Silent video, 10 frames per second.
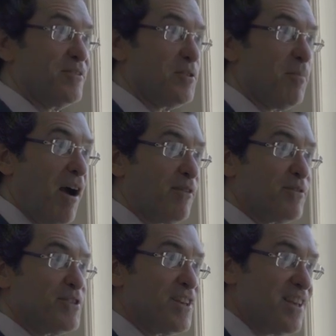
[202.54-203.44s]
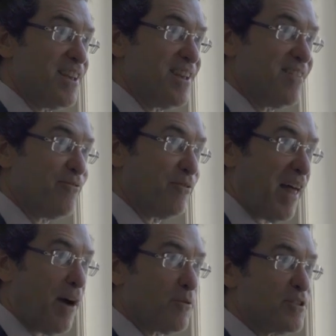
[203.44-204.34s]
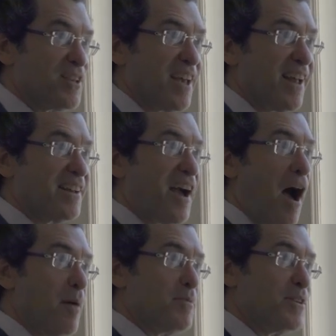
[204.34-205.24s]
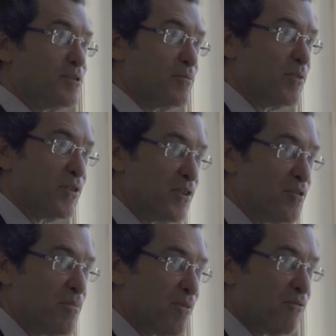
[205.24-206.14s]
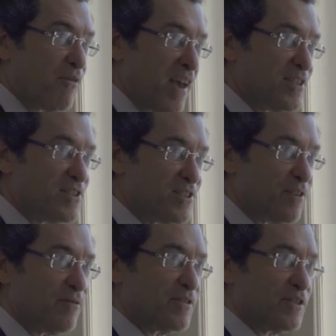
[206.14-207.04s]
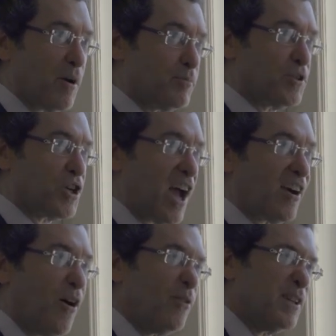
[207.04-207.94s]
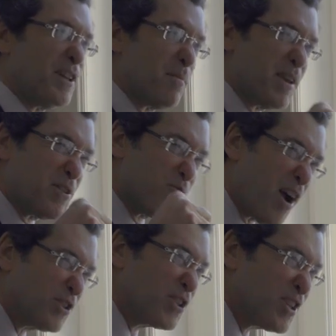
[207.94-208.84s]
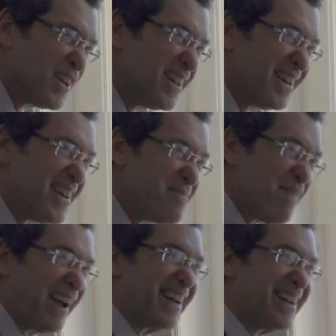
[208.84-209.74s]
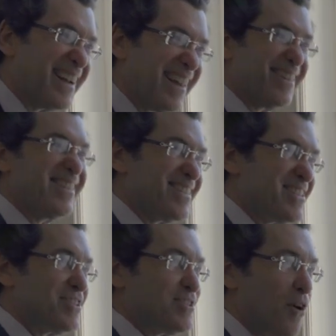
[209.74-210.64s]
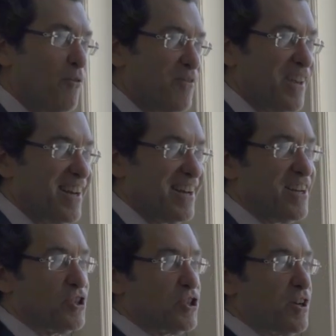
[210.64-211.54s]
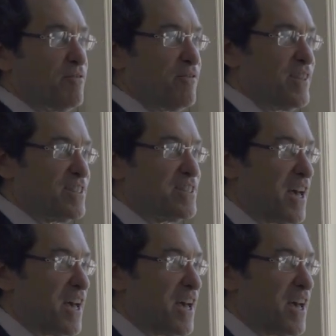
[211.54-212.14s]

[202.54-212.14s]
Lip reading: democracy flowers again, communism with a human face of Dubček, only to be crushed by another Soviet initiative, this